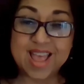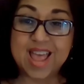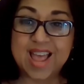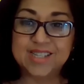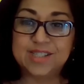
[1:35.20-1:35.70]

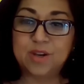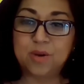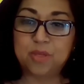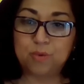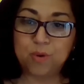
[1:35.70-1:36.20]
And
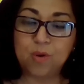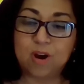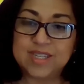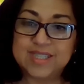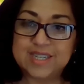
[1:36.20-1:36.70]
so through
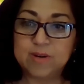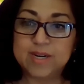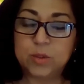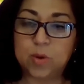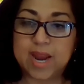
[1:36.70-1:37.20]
our
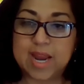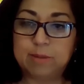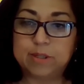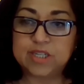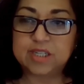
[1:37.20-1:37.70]
series, we're
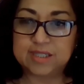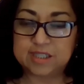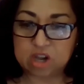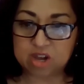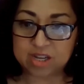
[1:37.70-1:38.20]
able to
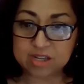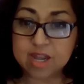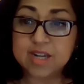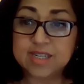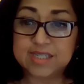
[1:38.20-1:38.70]
talk,
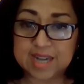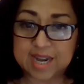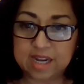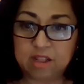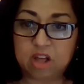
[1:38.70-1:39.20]

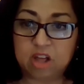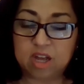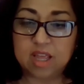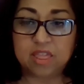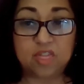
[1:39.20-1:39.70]

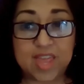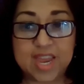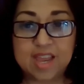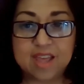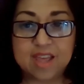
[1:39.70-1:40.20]
dialogue,
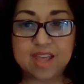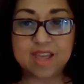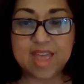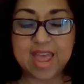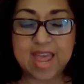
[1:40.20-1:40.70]
think,
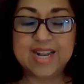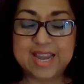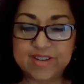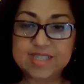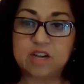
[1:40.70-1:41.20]
and
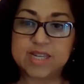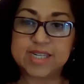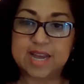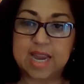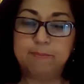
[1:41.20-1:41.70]
give us
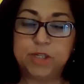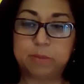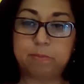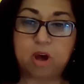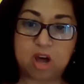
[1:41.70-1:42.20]
the
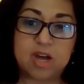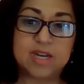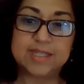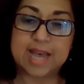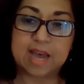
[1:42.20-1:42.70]
time to
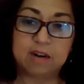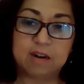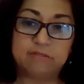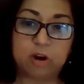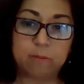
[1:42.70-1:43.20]
pause
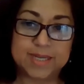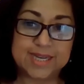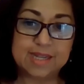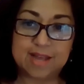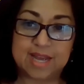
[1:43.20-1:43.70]
out of our
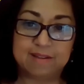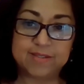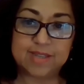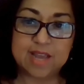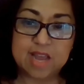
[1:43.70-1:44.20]
busy
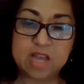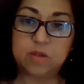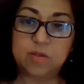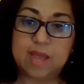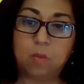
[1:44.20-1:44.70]
lives
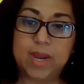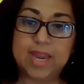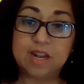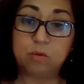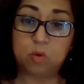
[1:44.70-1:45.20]
so that we
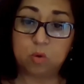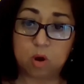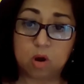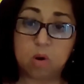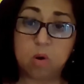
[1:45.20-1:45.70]
can
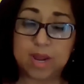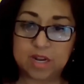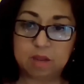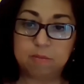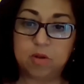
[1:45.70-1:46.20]
grow in
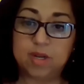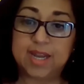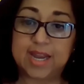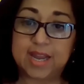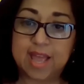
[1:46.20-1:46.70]

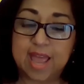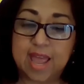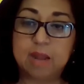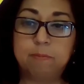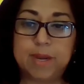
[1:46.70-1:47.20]
community
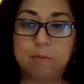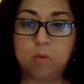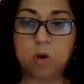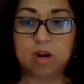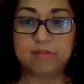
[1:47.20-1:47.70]
and be
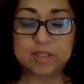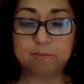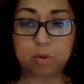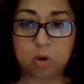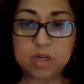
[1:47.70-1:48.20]
more of
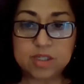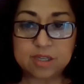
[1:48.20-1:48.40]
support,